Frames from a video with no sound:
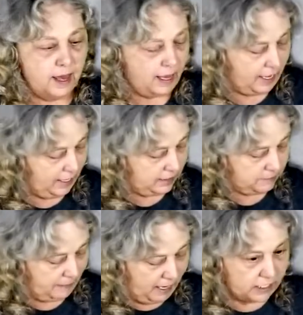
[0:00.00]
and
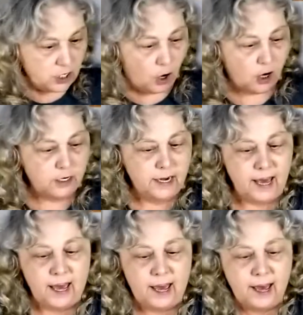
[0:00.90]
about a yard and a
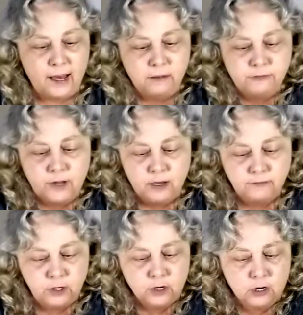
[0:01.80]
half of
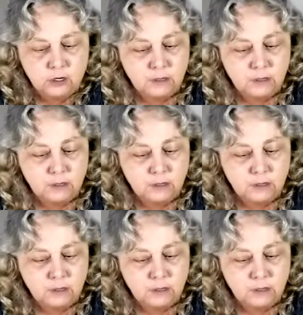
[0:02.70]
your